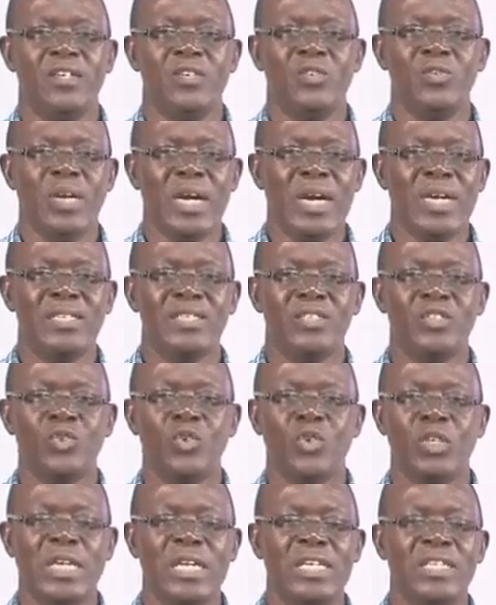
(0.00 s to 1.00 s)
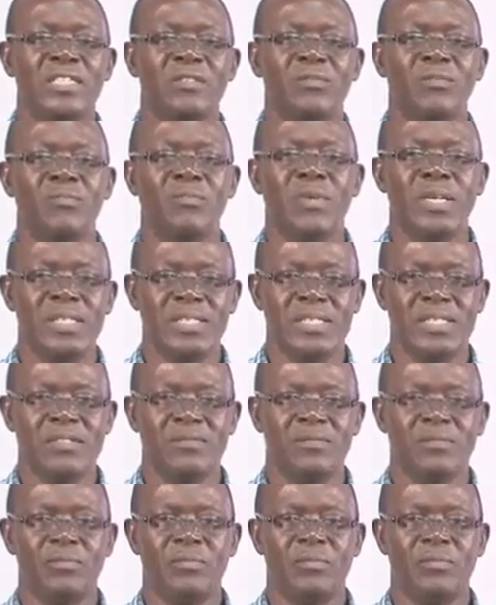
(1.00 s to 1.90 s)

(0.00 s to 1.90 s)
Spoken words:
You add it to your knowledge base.